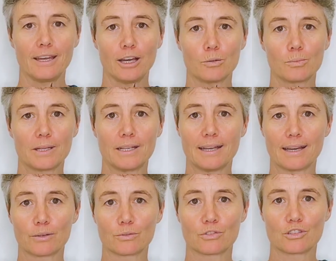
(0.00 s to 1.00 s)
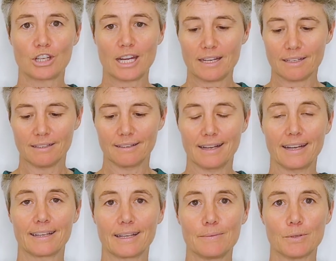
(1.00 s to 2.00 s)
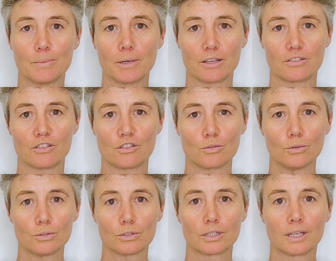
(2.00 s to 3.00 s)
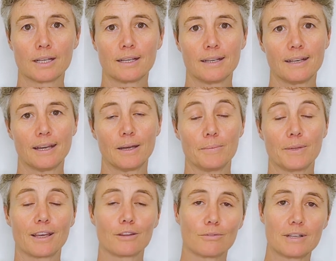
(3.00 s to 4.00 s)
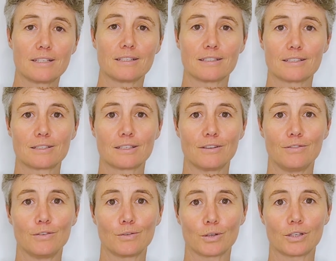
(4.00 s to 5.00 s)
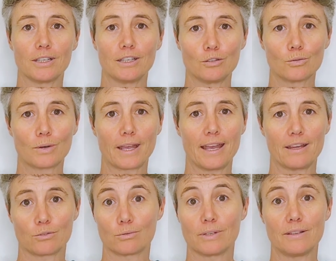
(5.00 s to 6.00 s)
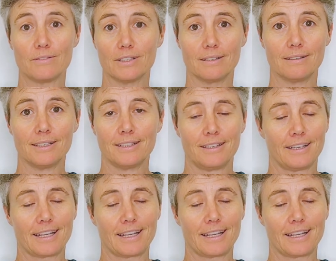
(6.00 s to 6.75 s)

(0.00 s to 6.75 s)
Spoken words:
help their nails shed and keep them nice and short. The other reason is if you've got an indoor cat or even a